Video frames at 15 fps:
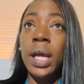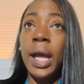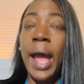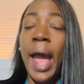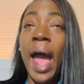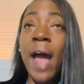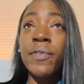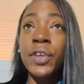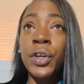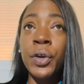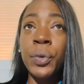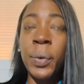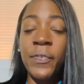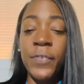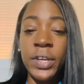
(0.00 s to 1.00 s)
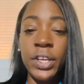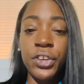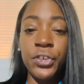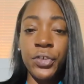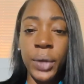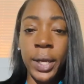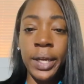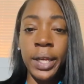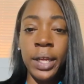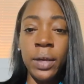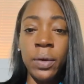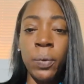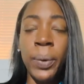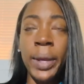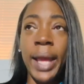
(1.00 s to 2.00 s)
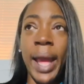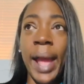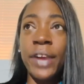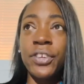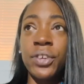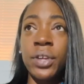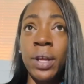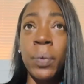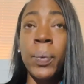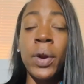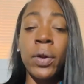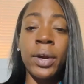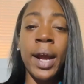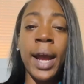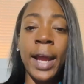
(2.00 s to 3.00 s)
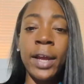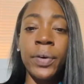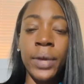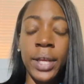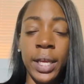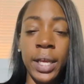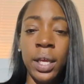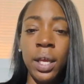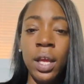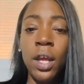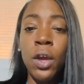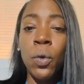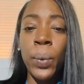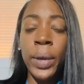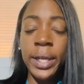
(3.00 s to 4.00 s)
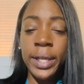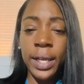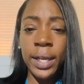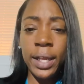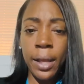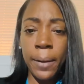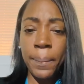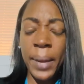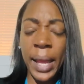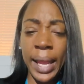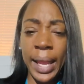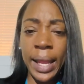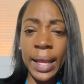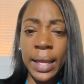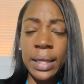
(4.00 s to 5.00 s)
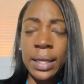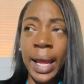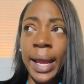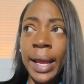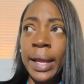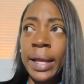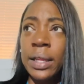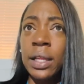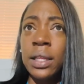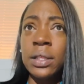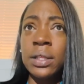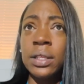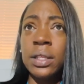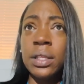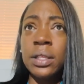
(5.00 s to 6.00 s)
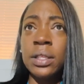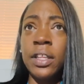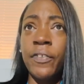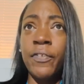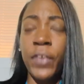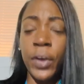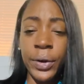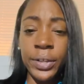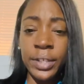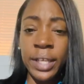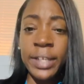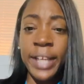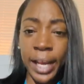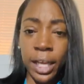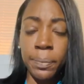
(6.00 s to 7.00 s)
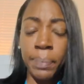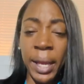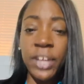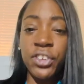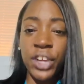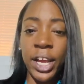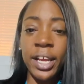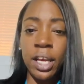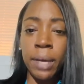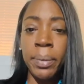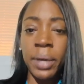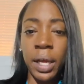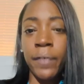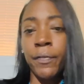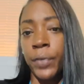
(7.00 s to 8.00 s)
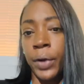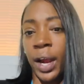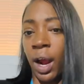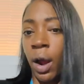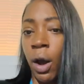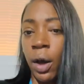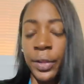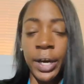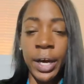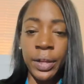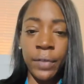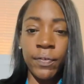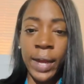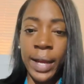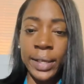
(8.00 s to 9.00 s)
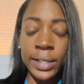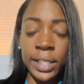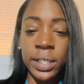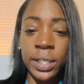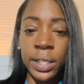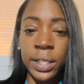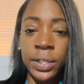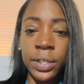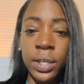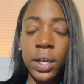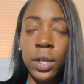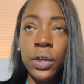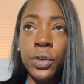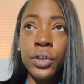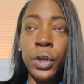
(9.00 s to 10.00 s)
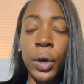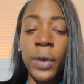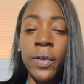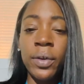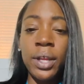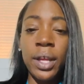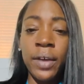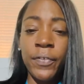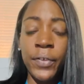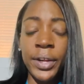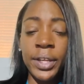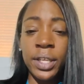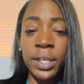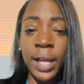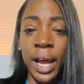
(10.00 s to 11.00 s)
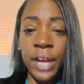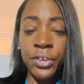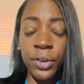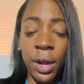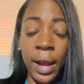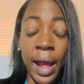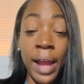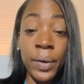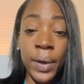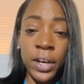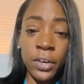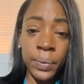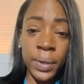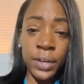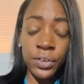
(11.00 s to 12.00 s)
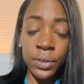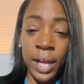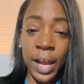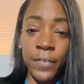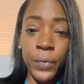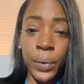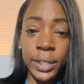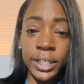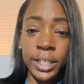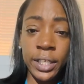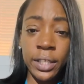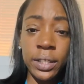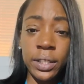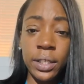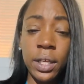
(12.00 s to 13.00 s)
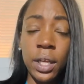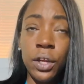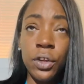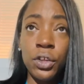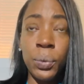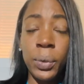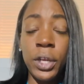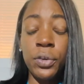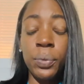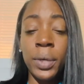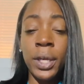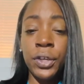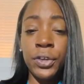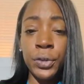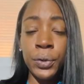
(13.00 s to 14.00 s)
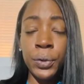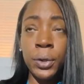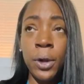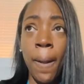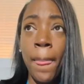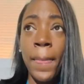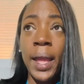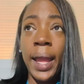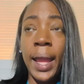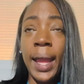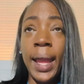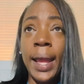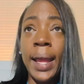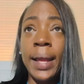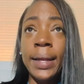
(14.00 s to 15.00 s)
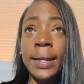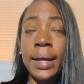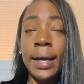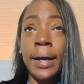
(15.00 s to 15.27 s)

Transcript: After we finished training, it went on our IOE. We did get paid, like, the next paycheck coming up for all the other flight attendants. So, for instance, I graduated July 14th, 2022. And